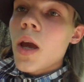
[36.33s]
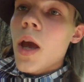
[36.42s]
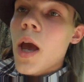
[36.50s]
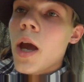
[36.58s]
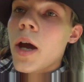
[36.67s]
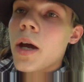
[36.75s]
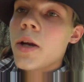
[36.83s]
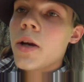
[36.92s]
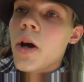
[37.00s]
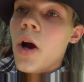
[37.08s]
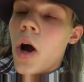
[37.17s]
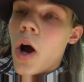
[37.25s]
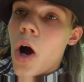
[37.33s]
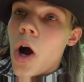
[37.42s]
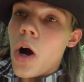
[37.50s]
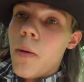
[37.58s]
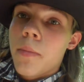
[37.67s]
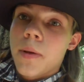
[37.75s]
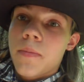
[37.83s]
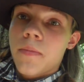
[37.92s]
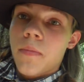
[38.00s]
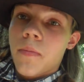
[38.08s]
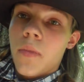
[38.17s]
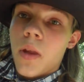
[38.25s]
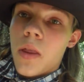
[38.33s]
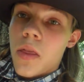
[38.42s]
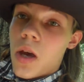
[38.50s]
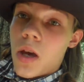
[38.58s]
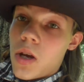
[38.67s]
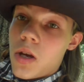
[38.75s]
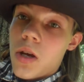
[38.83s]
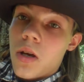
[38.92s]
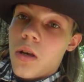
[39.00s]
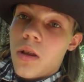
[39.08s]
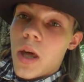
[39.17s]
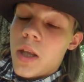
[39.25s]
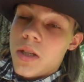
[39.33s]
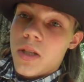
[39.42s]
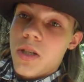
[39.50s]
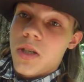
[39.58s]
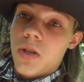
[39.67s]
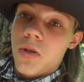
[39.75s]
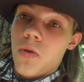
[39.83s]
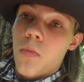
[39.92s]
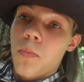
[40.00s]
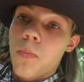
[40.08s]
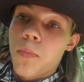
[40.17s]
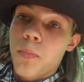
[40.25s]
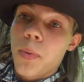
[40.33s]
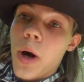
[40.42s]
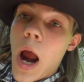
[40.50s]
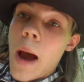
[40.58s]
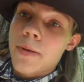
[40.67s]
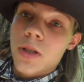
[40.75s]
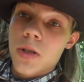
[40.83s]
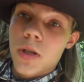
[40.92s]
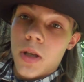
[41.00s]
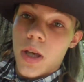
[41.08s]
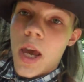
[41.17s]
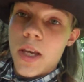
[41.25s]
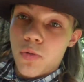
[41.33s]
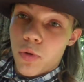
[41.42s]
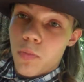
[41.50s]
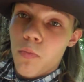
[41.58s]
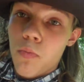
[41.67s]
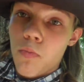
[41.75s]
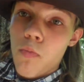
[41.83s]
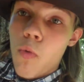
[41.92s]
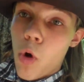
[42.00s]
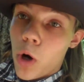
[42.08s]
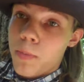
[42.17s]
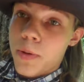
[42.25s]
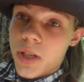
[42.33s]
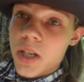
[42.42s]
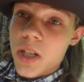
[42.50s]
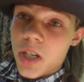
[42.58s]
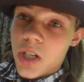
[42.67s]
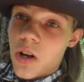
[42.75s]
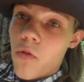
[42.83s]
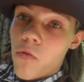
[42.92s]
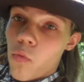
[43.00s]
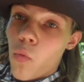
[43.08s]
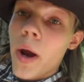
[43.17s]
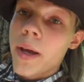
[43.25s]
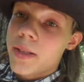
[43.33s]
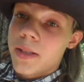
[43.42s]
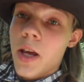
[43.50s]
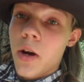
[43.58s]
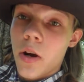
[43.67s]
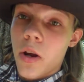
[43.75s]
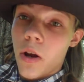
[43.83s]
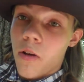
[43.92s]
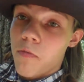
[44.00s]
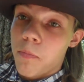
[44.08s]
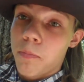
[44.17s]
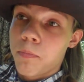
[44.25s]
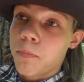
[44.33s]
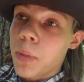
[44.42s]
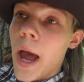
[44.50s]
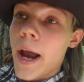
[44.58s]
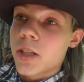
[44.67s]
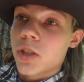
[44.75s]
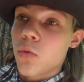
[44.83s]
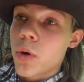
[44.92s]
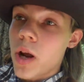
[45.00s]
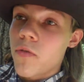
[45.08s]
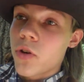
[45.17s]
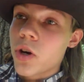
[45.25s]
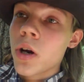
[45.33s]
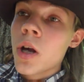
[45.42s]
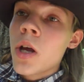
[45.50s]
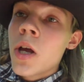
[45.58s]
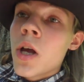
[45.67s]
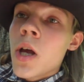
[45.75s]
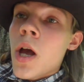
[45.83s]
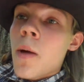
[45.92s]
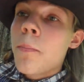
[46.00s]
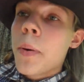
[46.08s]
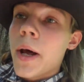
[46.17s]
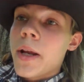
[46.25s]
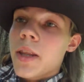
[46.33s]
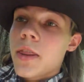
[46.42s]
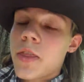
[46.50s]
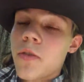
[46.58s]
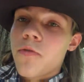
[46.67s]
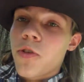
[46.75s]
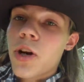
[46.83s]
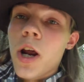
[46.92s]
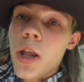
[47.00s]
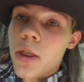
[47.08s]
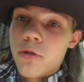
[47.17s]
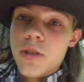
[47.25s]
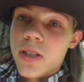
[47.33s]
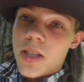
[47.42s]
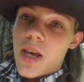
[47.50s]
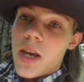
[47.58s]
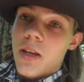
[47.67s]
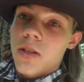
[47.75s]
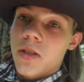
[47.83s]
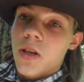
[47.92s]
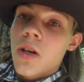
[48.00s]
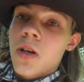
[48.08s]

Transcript: and that's perhaps the case with more percentage of whites than of blacks or whatever. But for none of those things